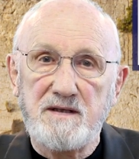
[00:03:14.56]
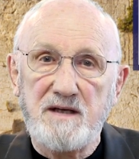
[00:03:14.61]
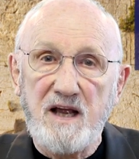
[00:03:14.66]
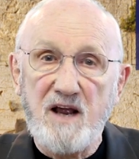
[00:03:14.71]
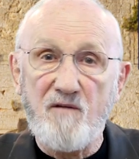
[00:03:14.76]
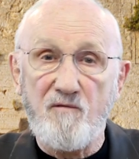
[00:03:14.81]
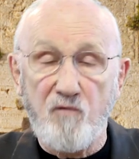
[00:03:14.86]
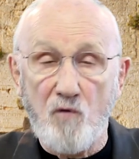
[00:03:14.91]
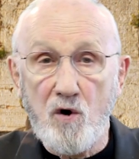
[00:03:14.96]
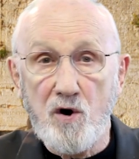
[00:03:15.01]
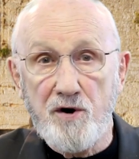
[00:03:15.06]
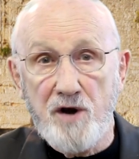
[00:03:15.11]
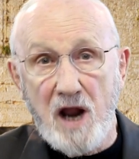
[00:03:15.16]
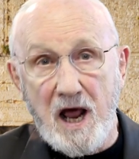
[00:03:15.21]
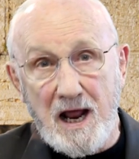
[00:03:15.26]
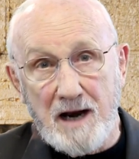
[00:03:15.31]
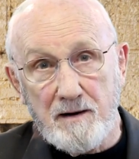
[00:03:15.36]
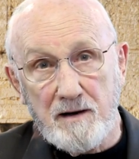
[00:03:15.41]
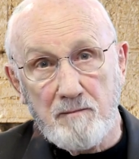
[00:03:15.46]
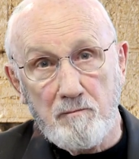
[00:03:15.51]
If we're
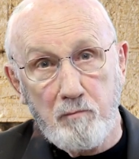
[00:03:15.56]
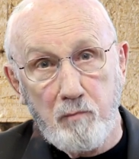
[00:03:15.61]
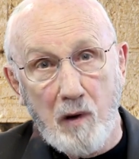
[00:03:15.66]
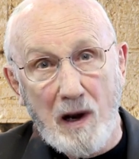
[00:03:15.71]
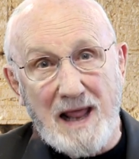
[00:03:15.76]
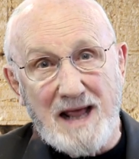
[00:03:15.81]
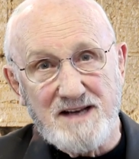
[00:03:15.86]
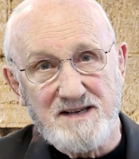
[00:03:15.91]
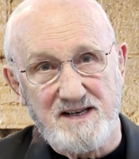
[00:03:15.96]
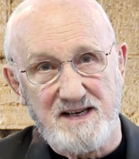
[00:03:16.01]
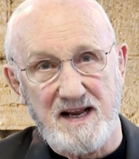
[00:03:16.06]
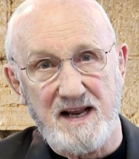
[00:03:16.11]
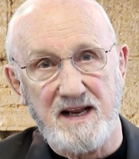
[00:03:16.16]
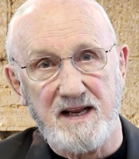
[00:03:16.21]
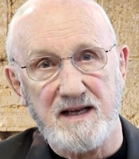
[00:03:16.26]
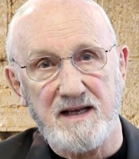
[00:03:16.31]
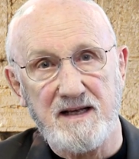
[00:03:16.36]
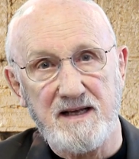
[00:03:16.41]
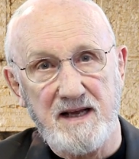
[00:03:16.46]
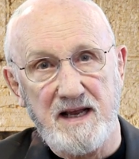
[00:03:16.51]
not
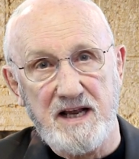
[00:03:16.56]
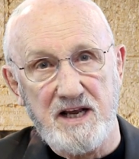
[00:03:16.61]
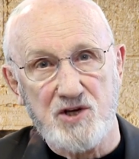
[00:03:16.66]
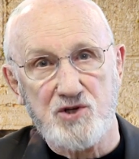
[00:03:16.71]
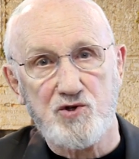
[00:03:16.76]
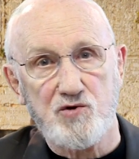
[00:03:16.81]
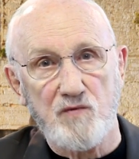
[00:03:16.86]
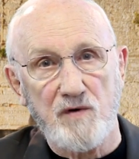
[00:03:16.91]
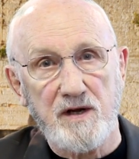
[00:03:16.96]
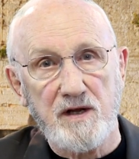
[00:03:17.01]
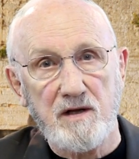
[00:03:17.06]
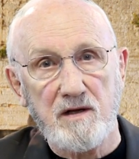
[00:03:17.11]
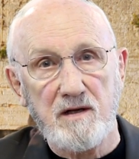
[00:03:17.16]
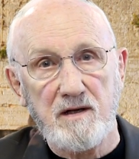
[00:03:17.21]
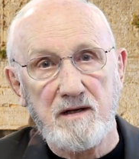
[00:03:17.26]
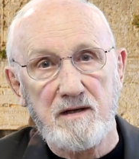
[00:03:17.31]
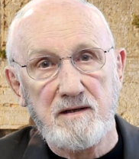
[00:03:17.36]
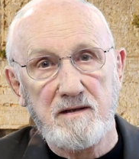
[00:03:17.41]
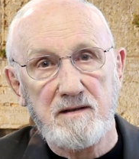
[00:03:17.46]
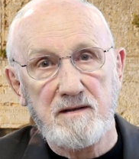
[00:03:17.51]
blessing
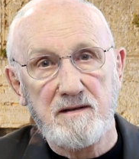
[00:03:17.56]
Israel,